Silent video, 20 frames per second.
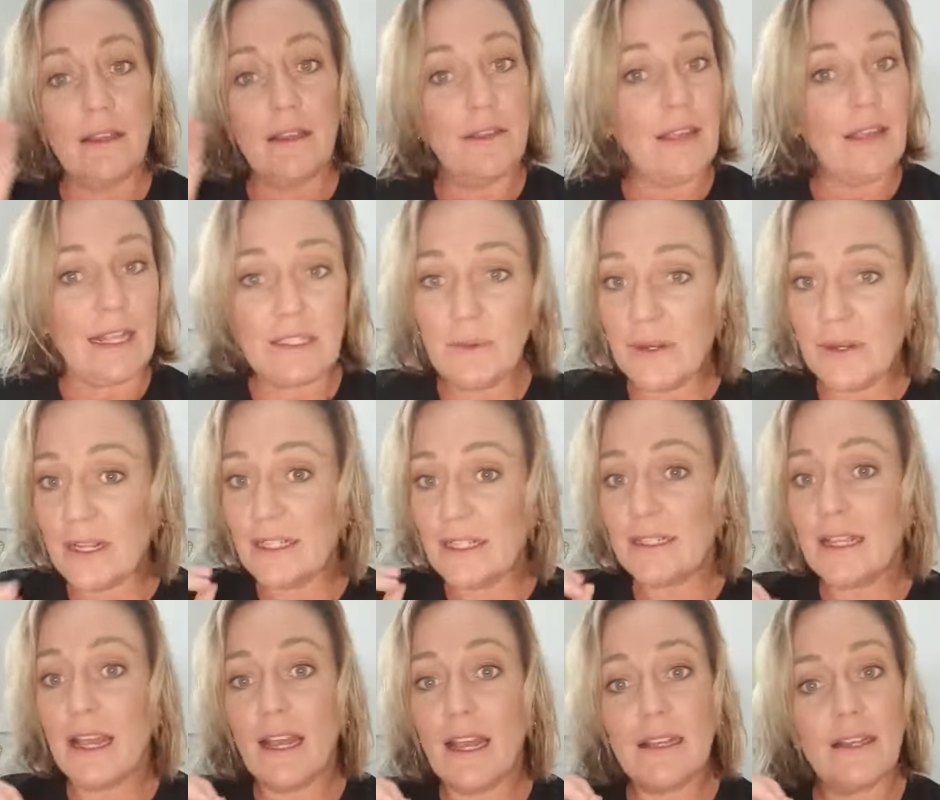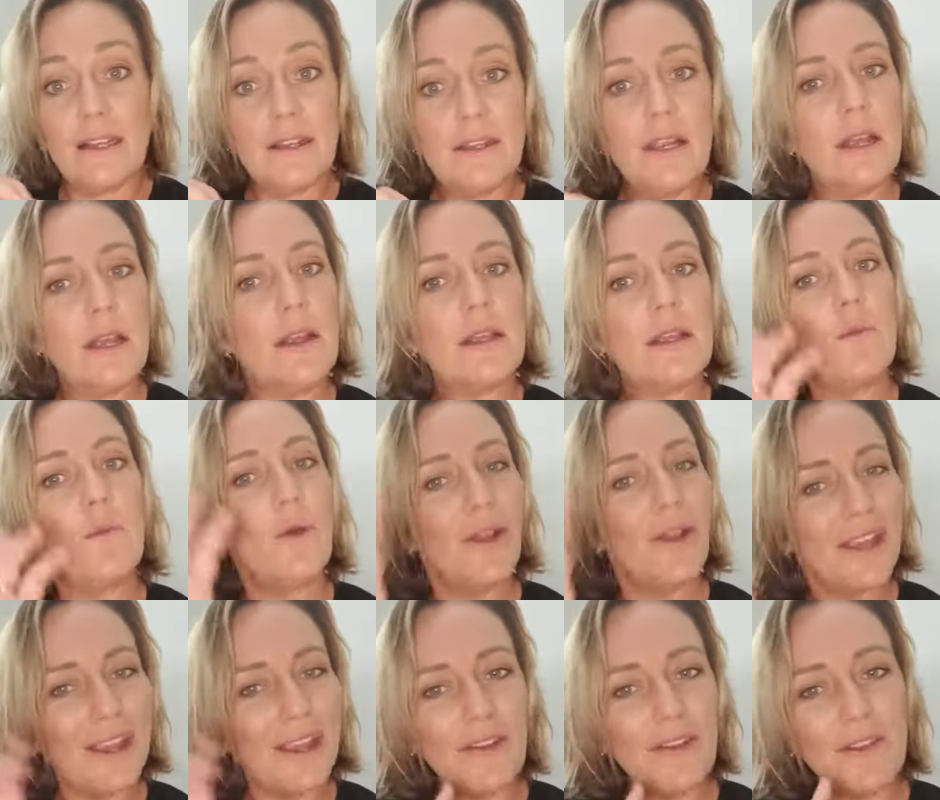that's when I started
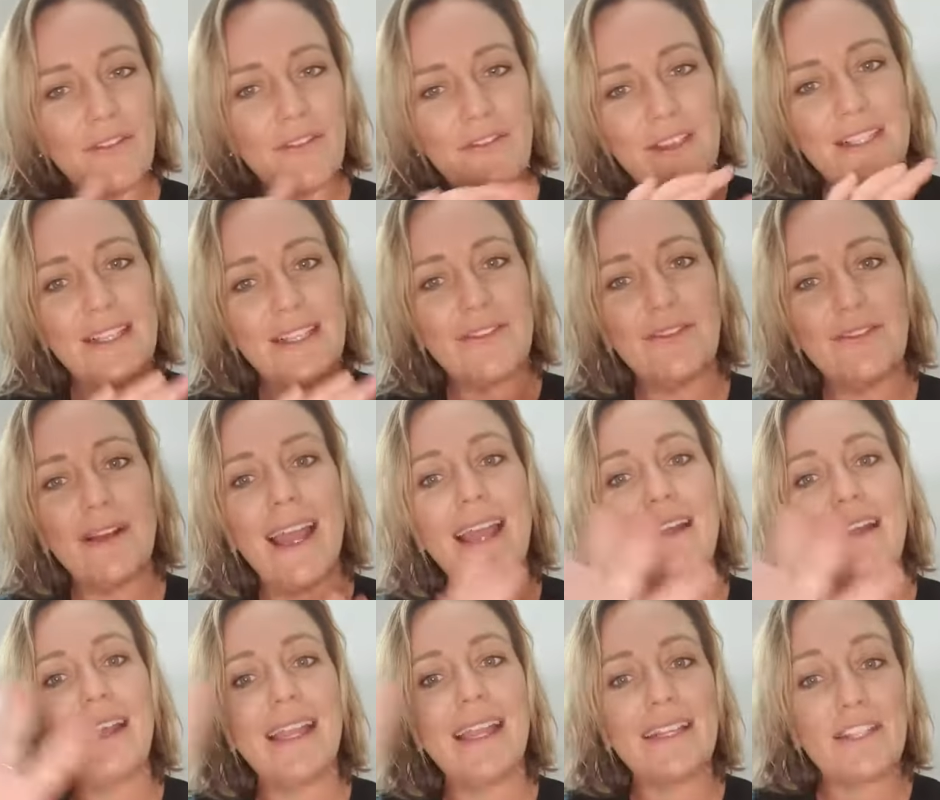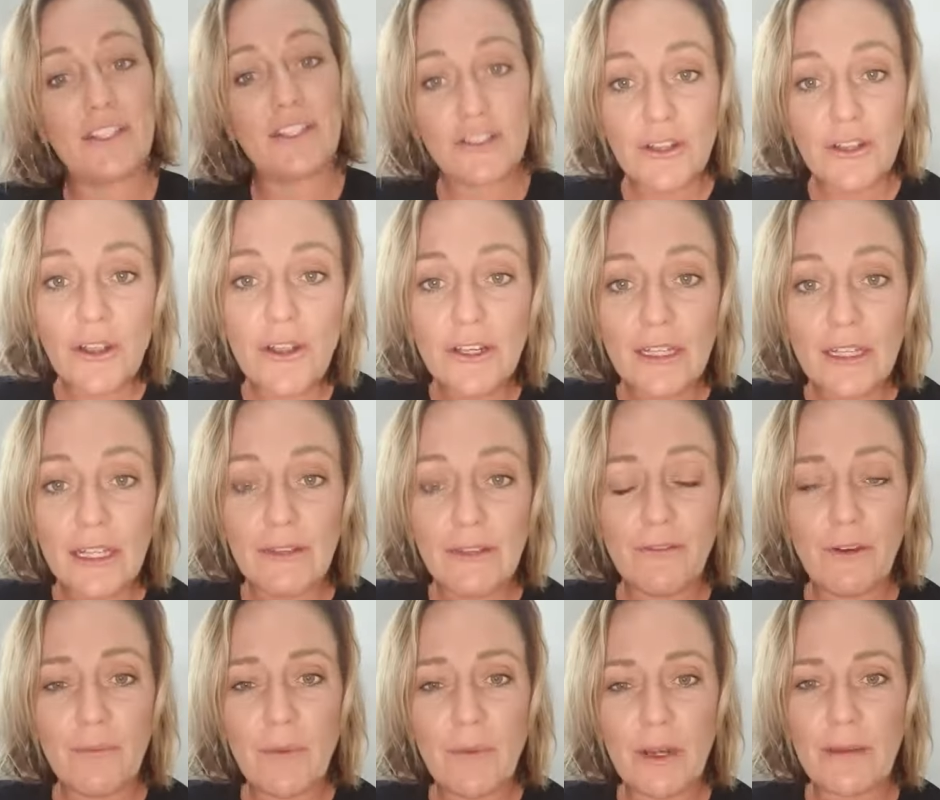working on the physical uh, externally
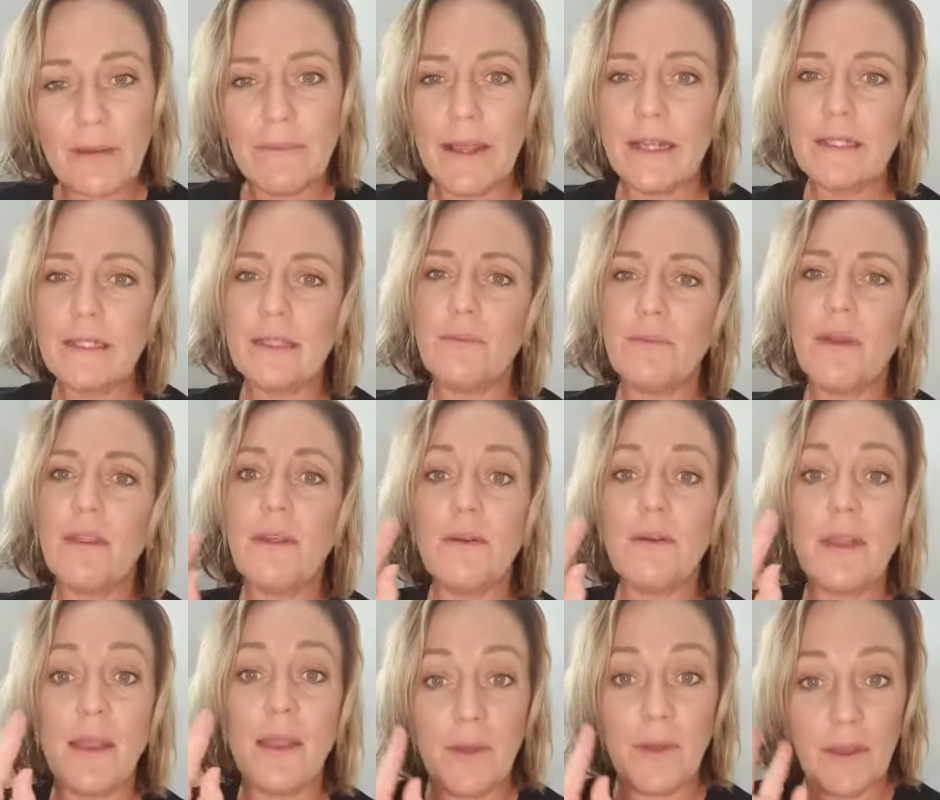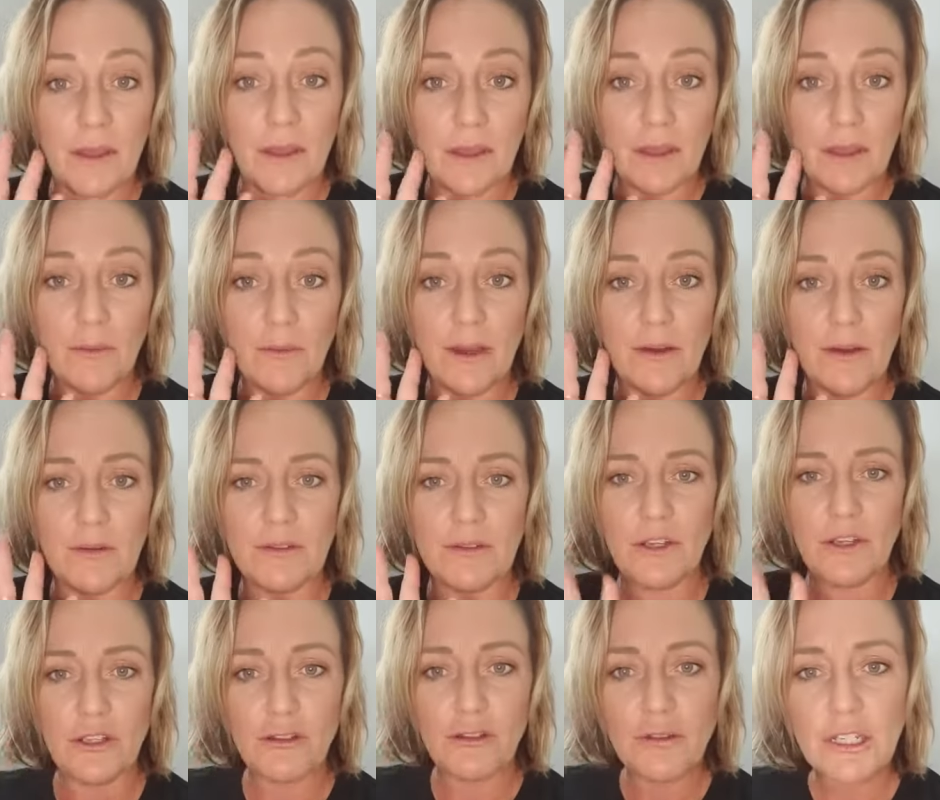from modern medicine, whether where, where it was
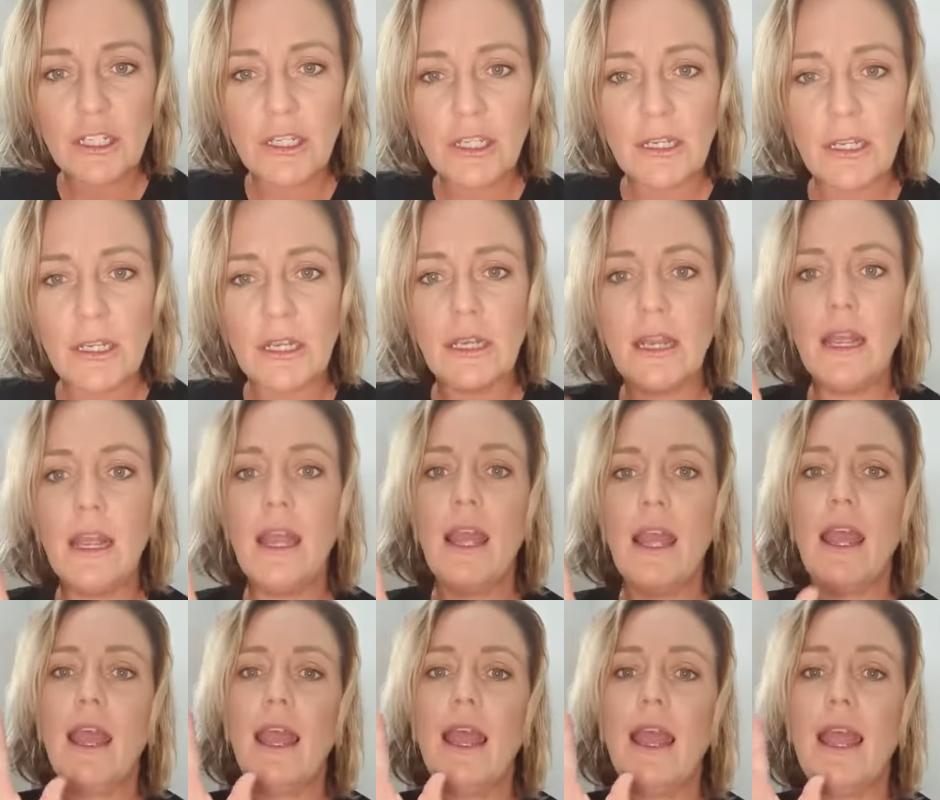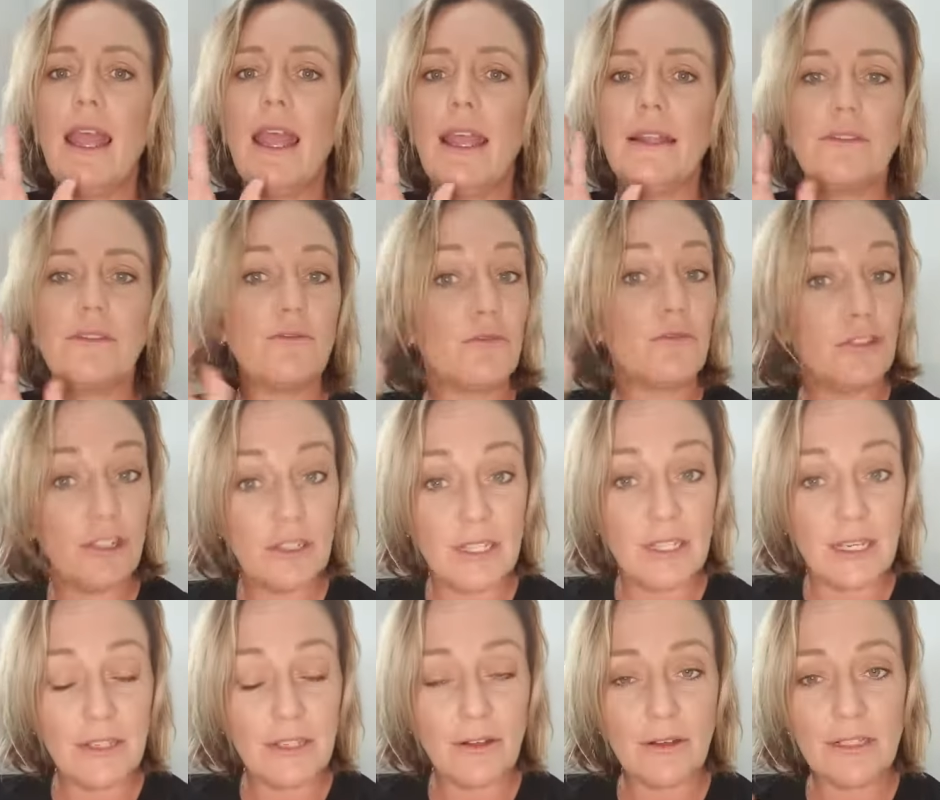nutrition and
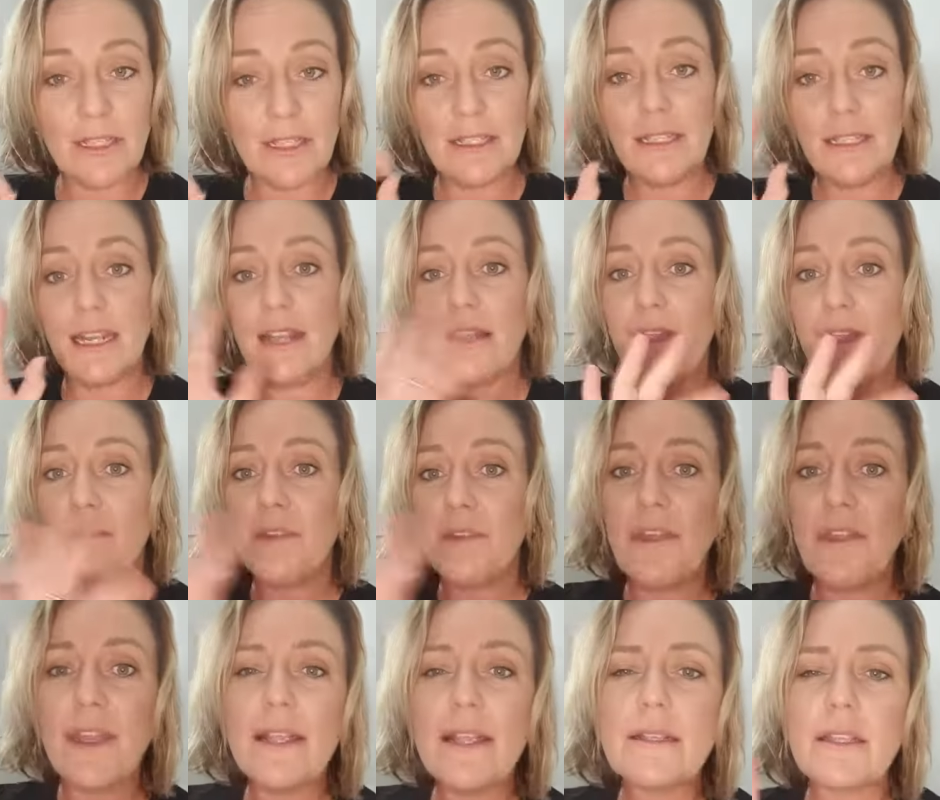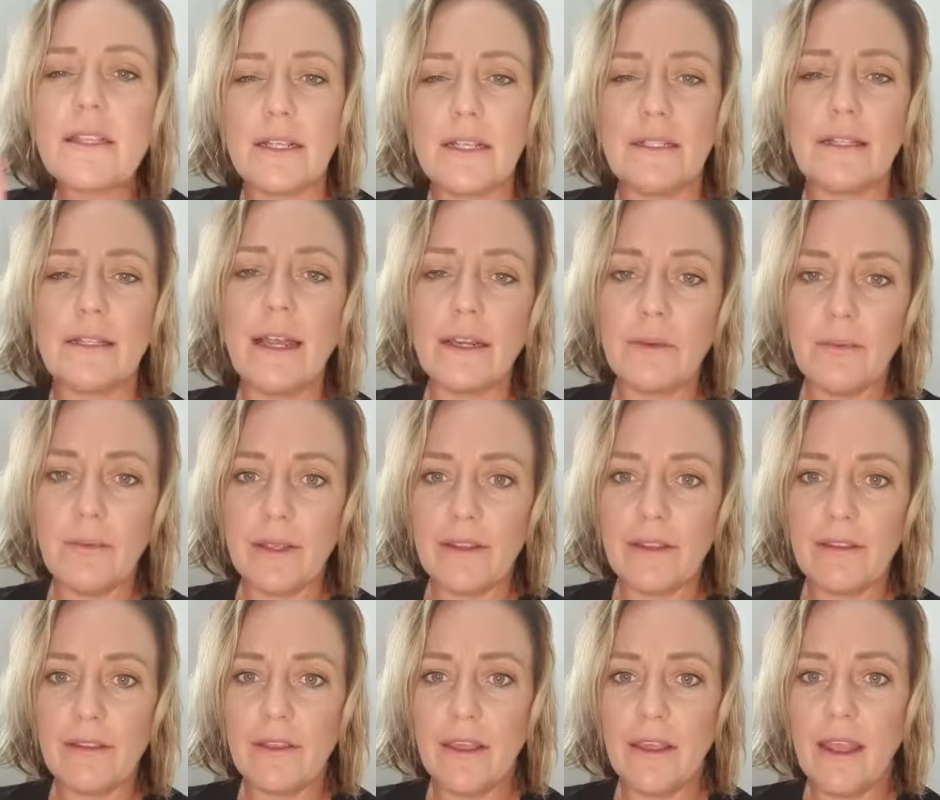reducing toxicity. They were the things that I started
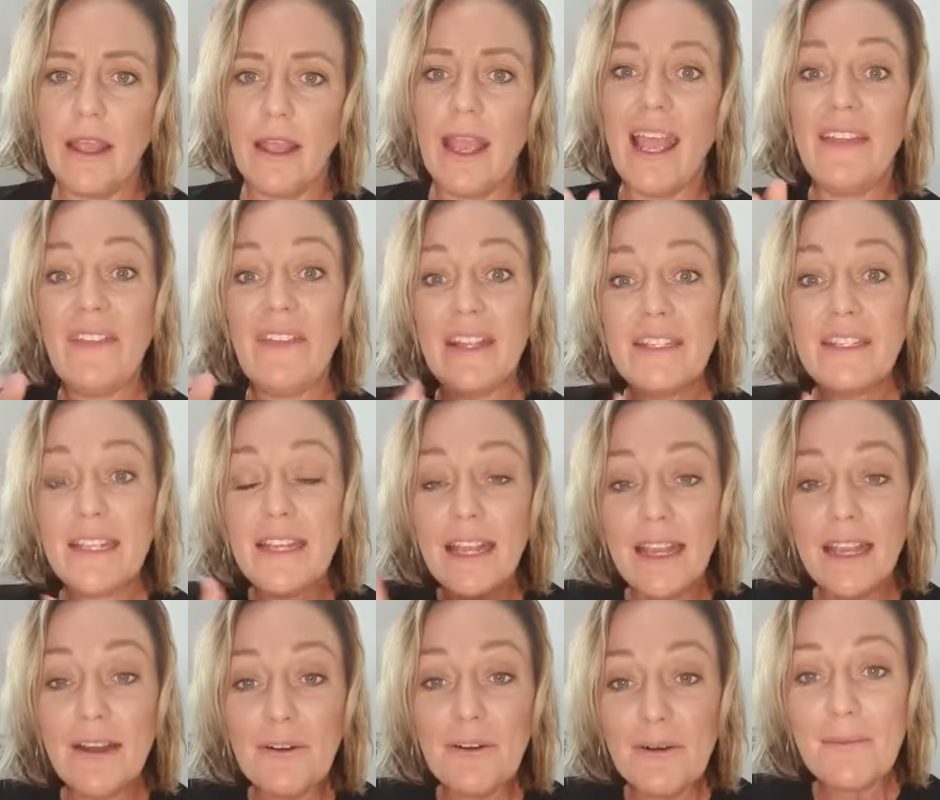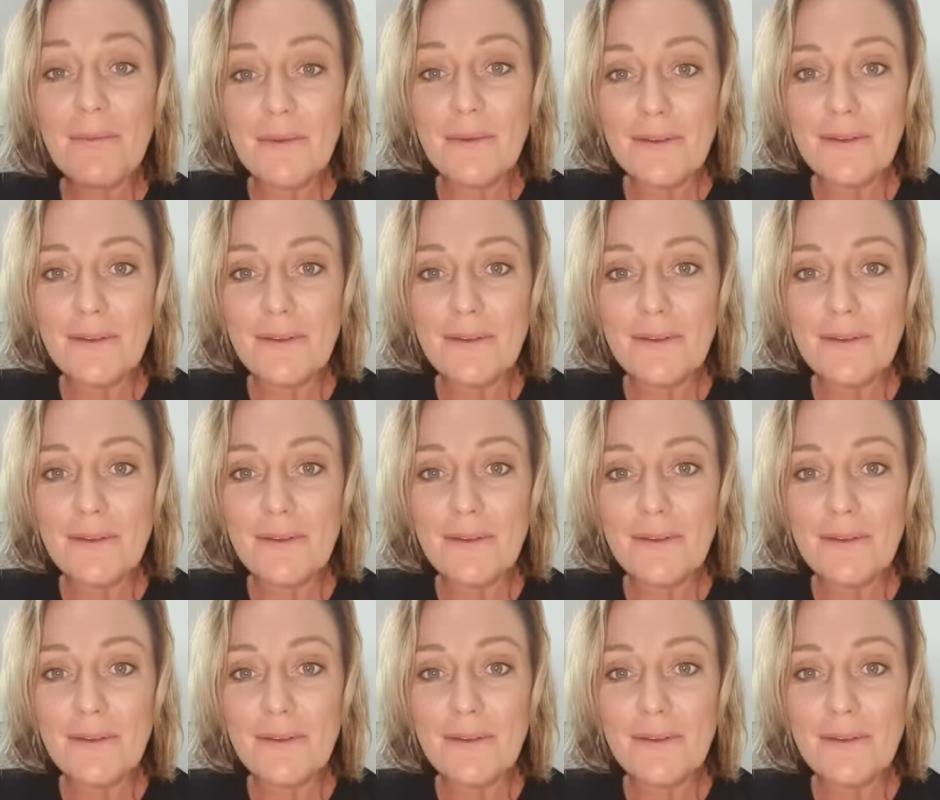with. And they did help.